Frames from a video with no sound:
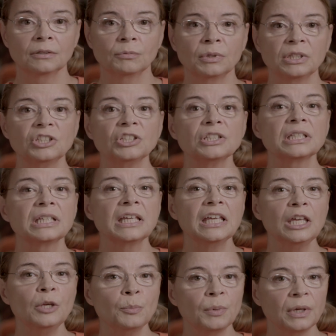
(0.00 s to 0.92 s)
We're just
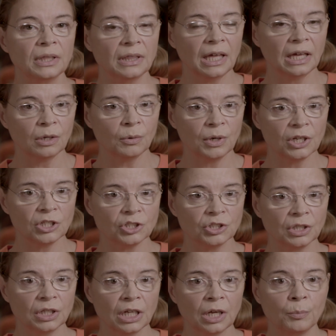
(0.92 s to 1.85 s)
keeping that
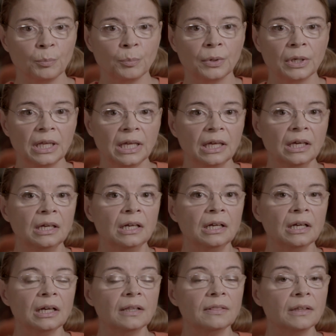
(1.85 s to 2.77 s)
question company
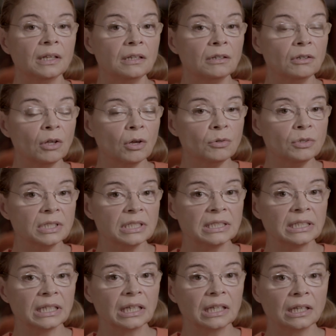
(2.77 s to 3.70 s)
and then
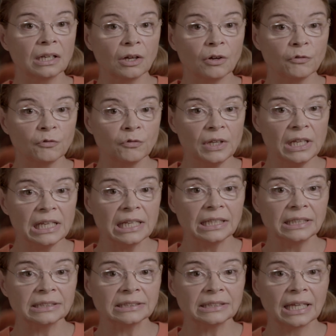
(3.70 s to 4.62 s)
noticing in our
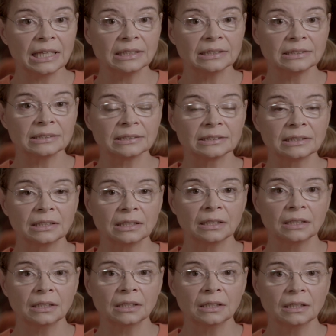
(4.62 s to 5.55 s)
feeling sense,
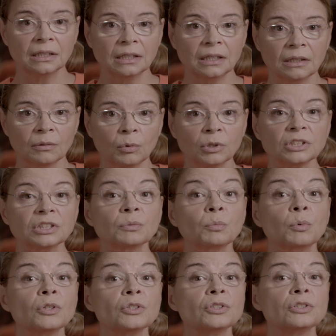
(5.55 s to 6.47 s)

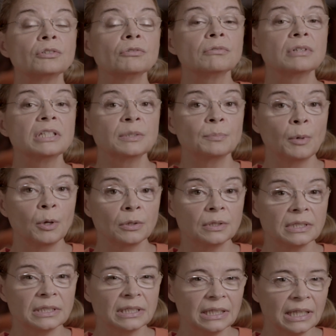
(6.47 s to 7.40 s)
what's the
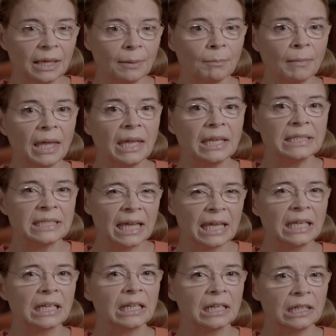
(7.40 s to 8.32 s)
response? And that may
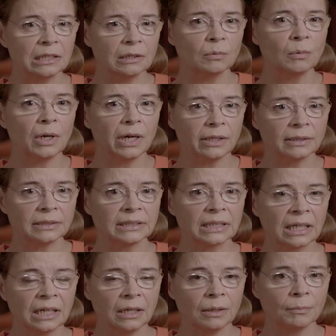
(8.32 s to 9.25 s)
take a little while to
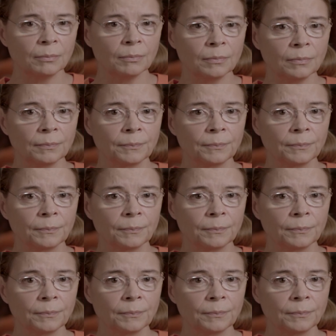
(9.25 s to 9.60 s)
come.